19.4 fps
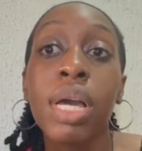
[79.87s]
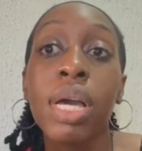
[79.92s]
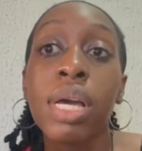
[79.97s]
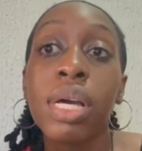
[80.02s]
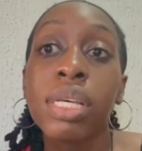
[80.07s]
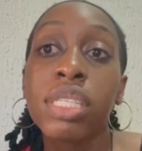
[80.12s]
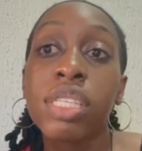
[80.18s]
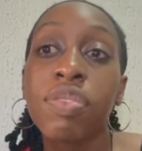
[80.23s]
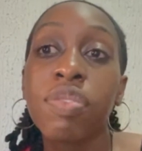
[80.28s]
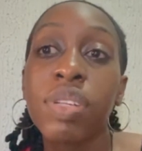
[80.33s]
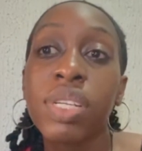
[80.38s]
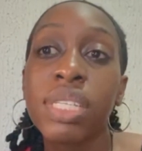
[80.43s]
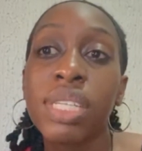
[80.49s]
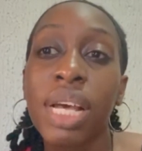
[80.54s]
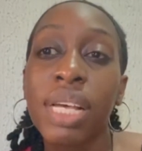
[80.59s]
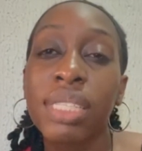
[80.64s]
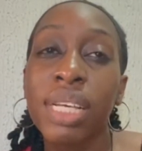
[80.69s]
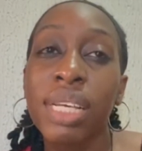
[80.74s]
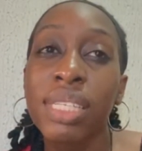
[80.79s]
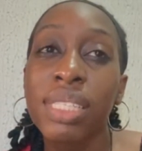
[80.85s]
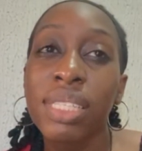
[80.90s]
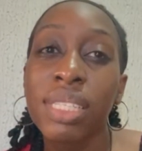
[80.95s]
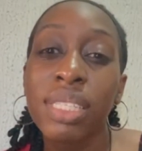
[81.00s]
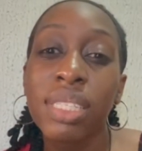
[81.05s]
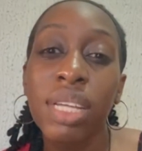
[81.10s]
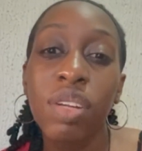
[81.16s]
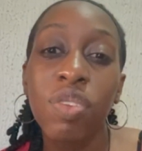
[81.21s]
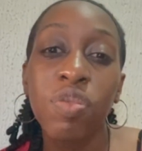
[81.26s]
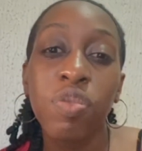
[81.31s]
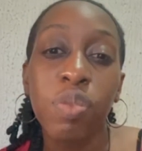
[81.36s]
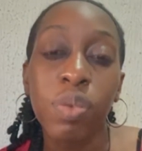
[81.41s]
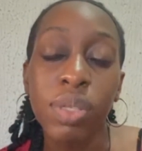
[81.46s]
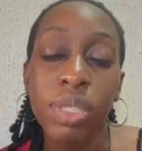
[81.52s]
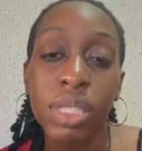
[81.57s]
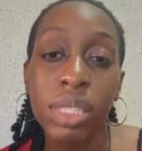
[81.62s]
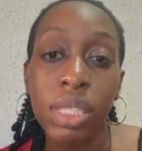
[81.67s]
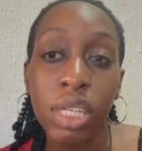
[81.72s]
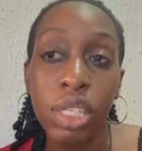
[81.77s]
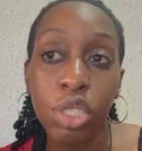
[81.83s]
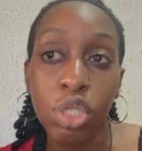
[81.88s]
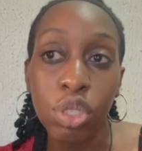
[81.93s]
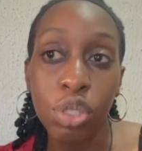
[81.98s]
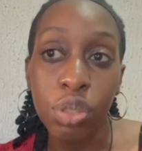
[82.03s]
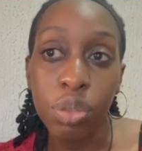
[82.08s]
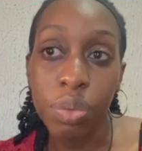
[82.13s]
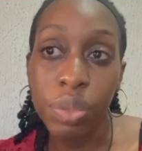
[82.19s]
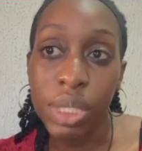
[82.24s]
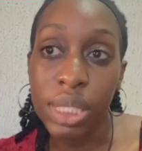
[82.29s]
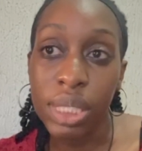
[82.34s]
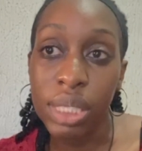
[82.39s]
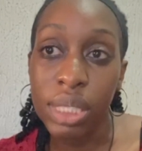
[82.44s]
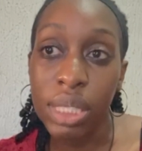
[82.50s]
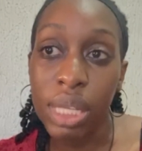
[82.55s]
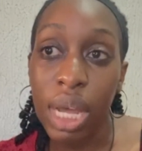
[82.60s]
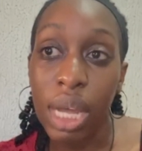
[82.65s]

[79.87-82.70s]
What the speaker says: syphilis has existed for centuries